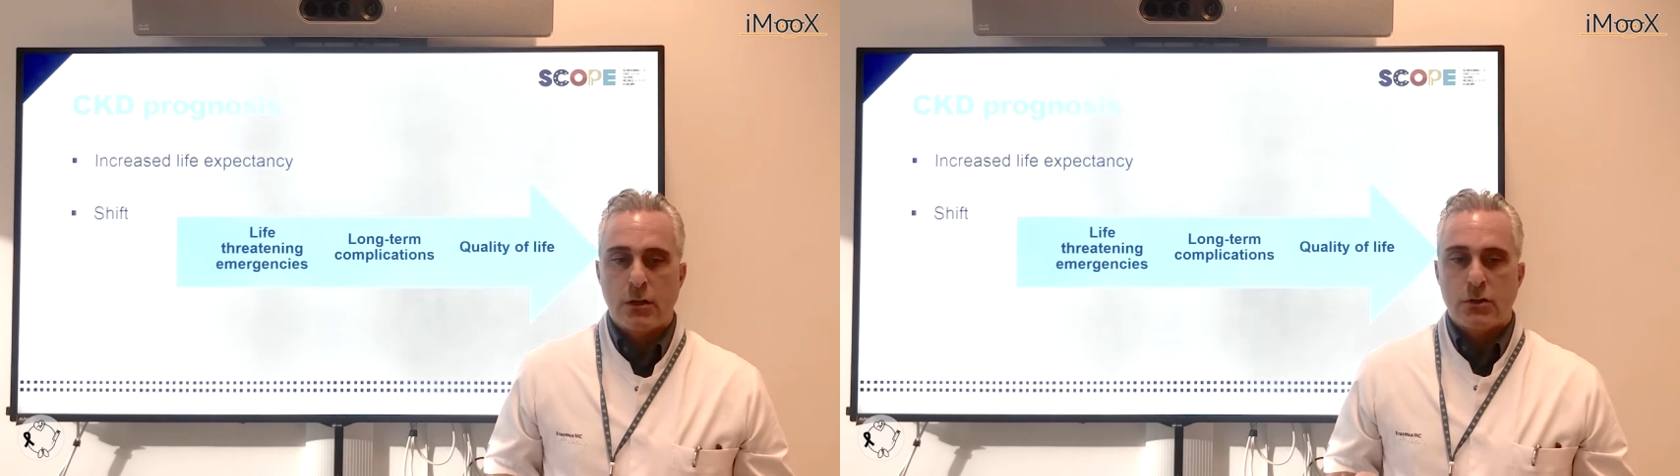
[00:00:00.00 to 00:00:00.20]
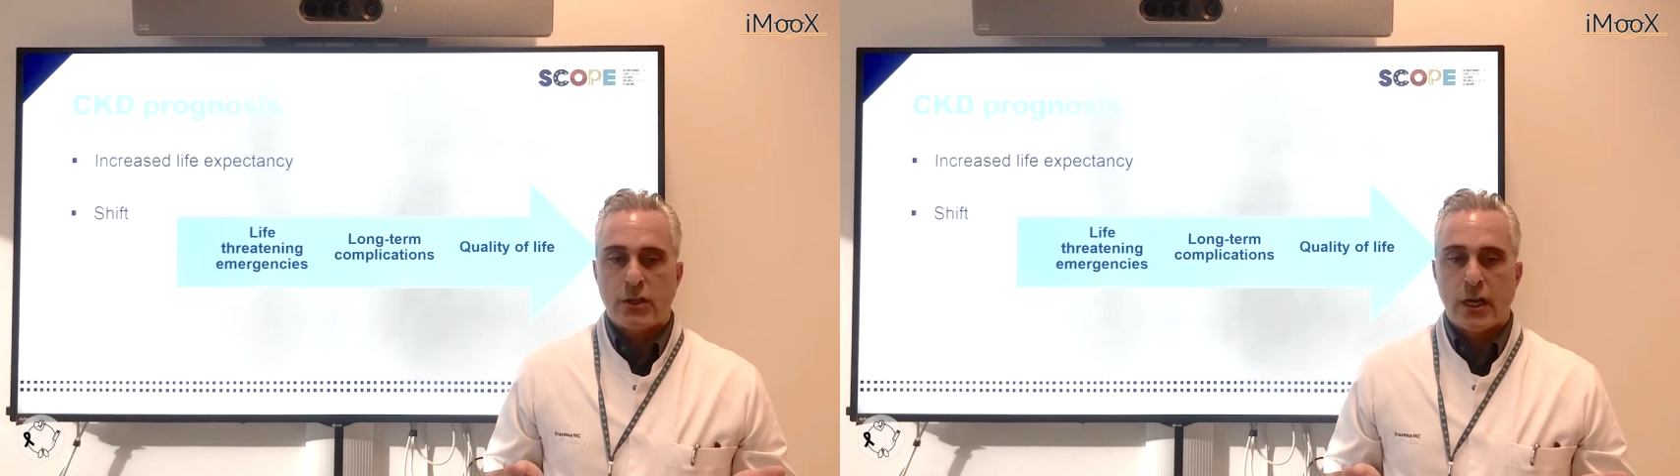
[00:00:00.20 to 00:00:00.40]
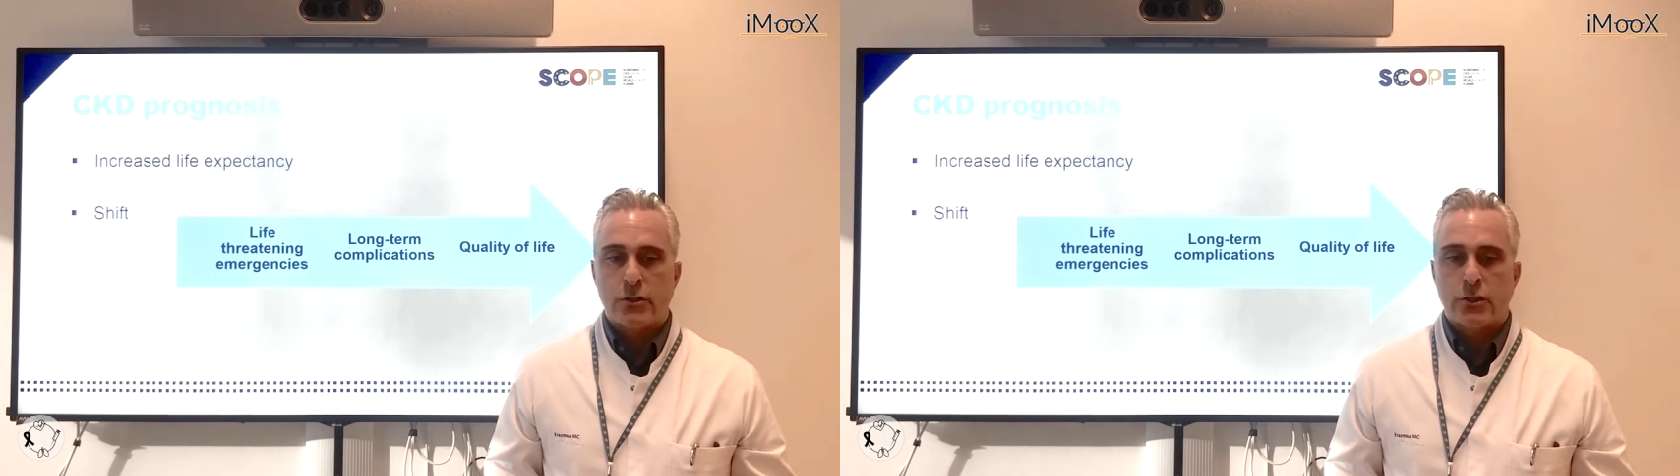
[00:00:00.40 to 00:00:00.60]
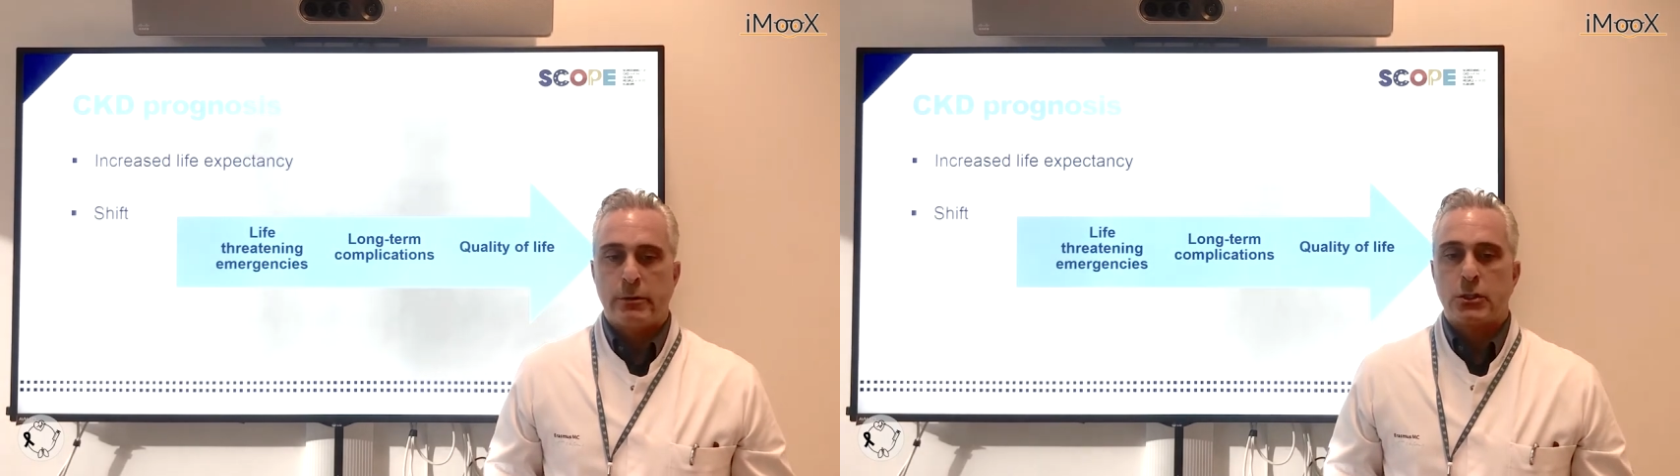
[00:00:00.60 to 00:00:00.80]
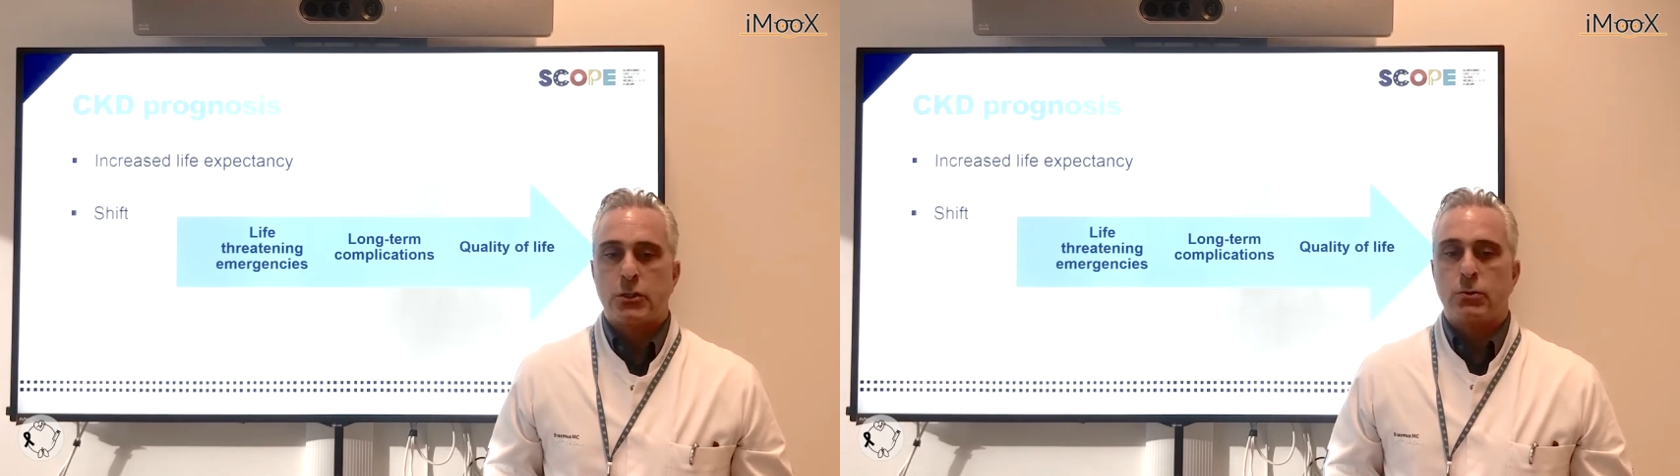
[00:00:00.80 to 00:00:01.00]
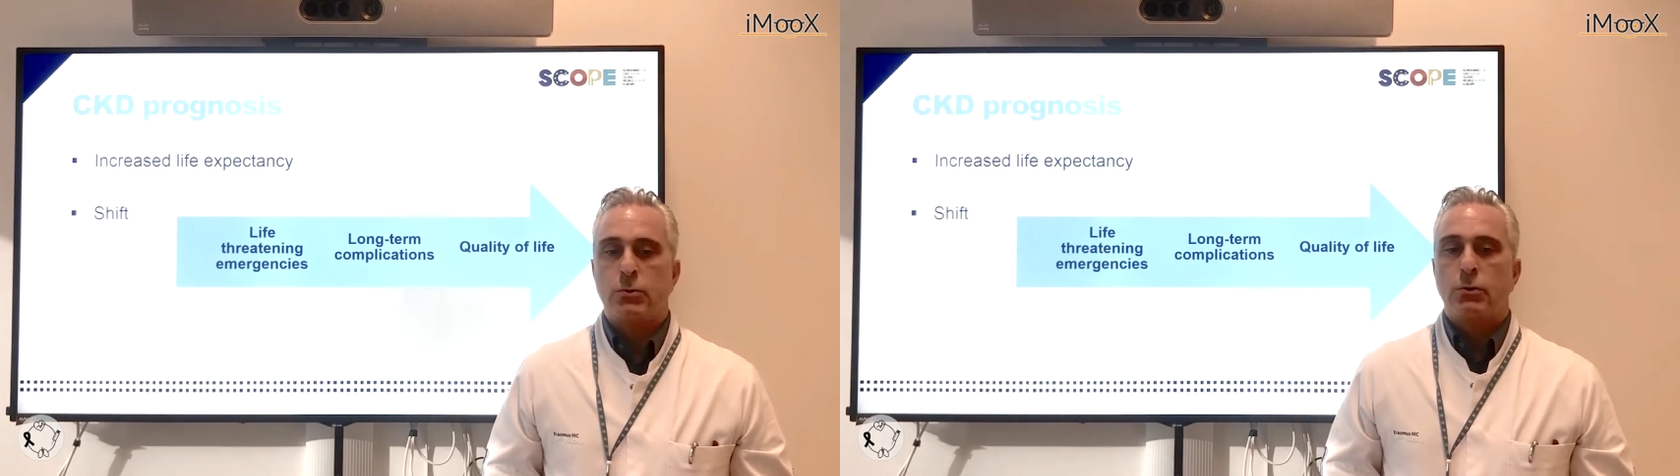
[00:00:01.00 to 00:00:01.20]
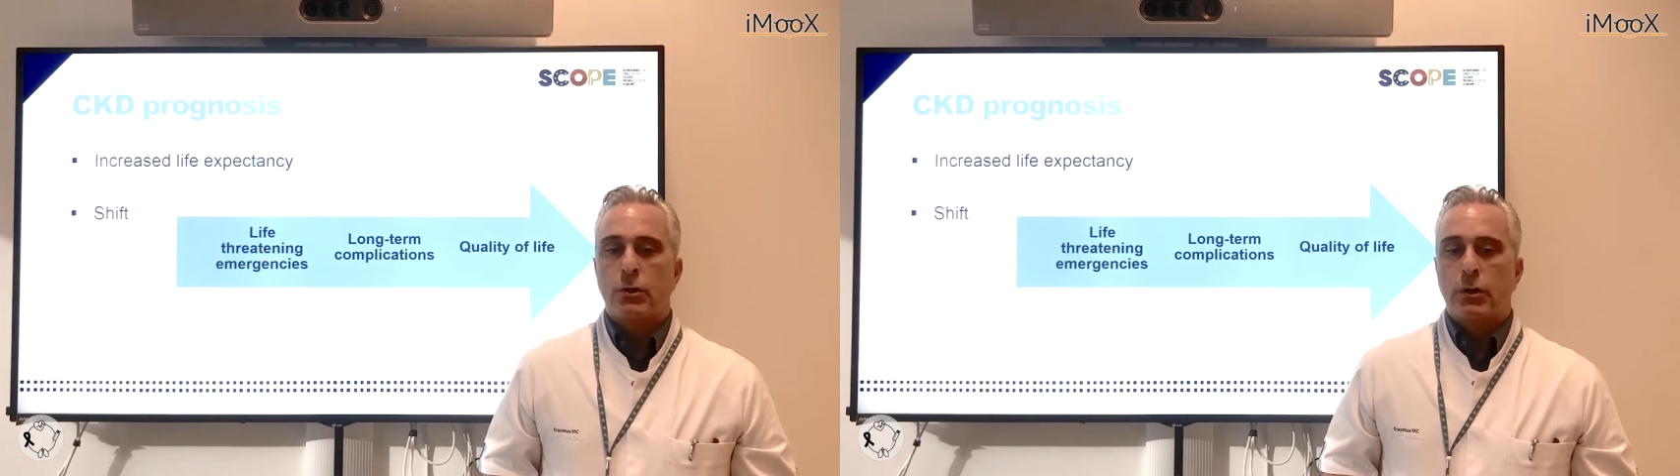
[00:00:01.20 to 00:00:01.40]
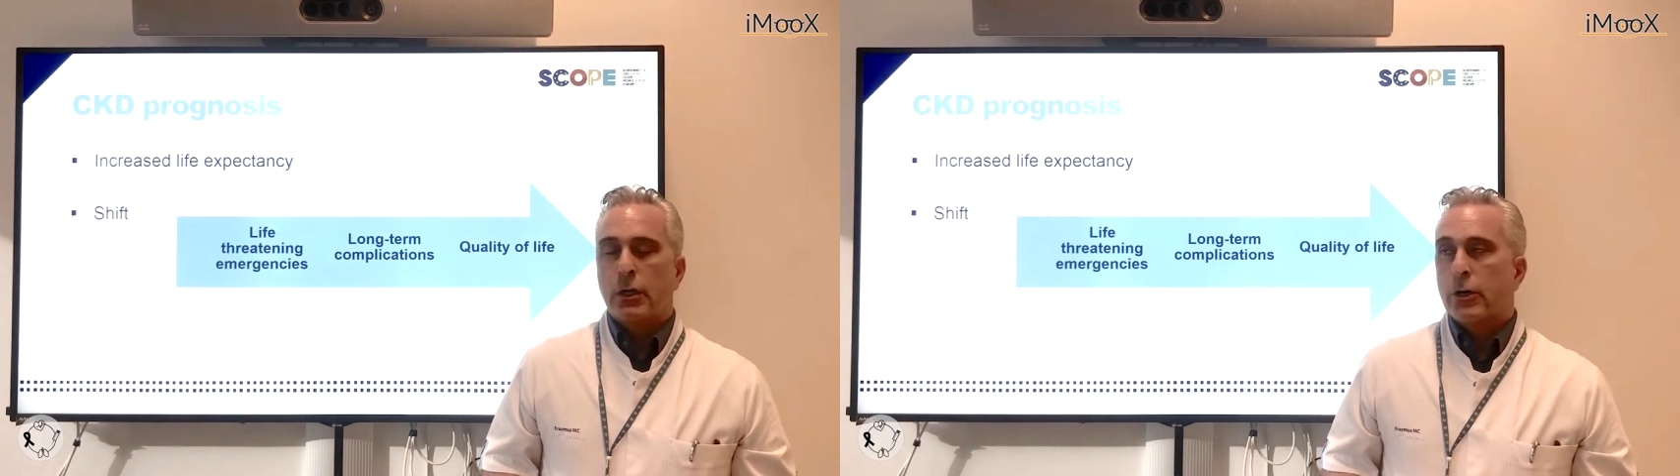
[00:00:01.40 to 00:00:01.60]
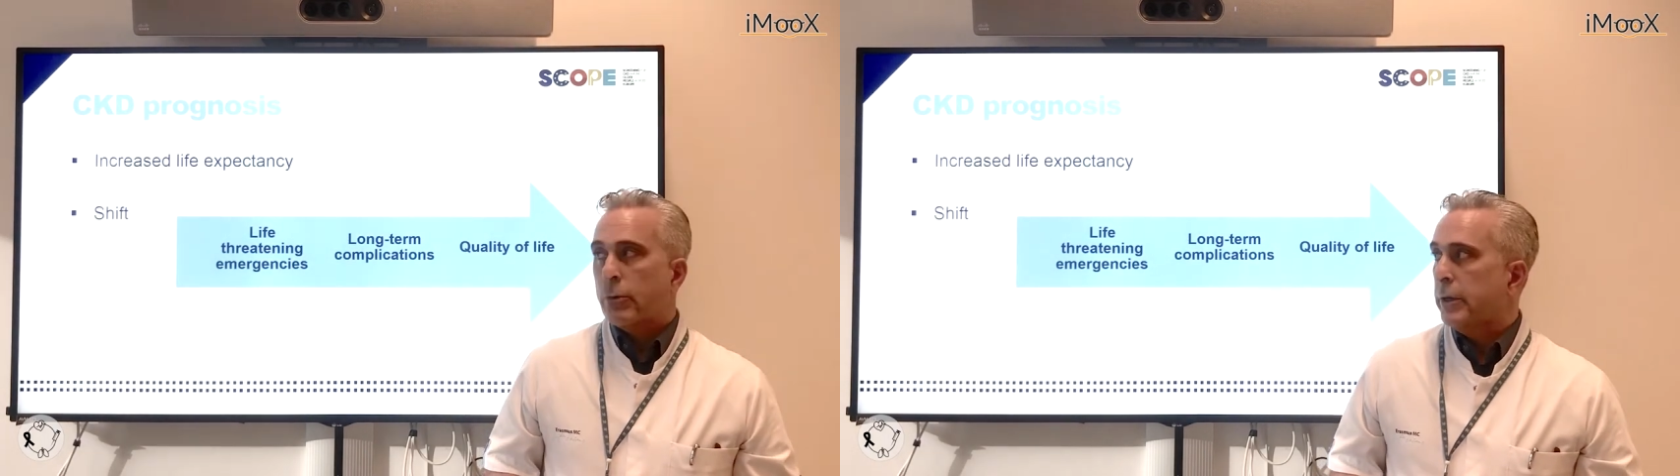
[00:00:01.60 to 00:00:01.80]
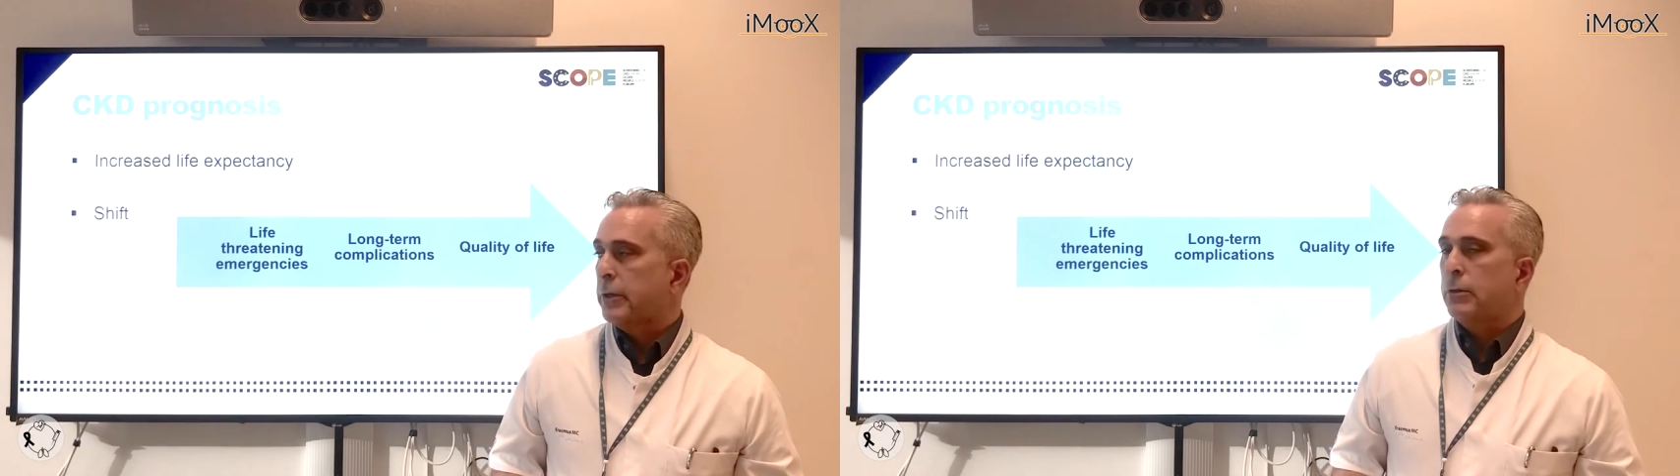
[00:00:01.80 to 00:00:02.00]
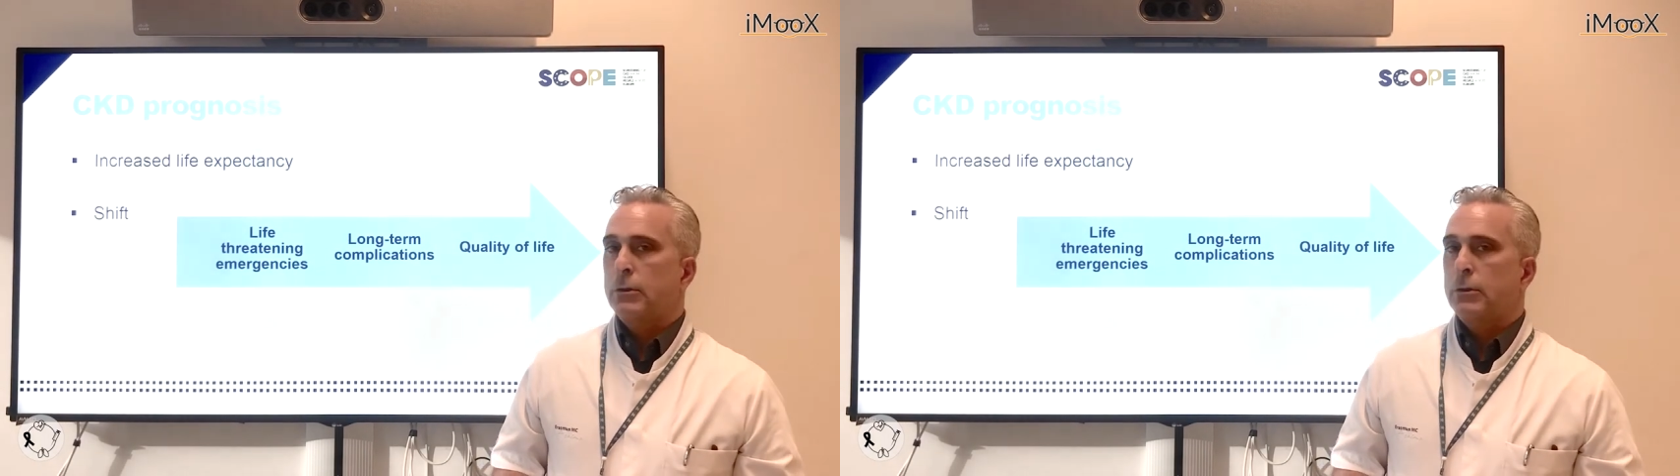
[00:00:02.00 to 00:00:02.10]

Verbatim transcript: secondary to chronic